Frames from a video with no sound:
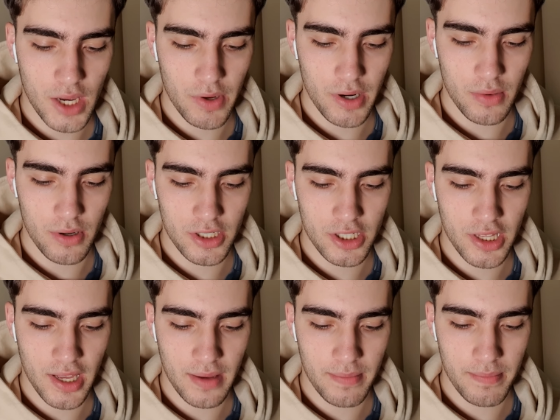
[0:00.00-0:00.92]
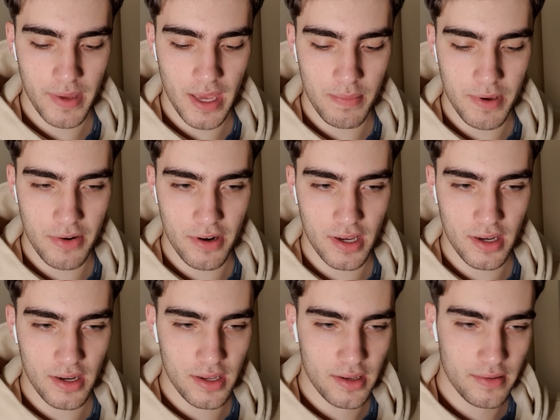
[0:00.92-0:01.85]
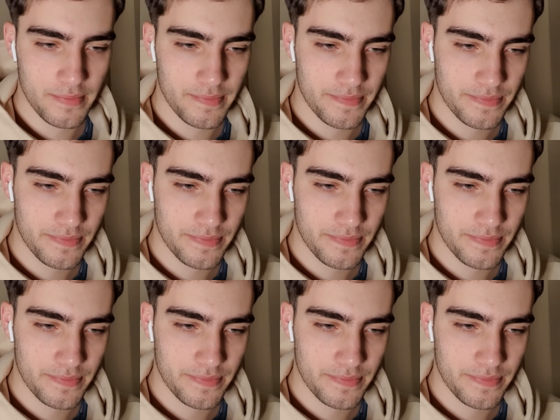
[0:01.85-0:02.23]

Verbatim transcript: I want to watch that Baby Reindeer.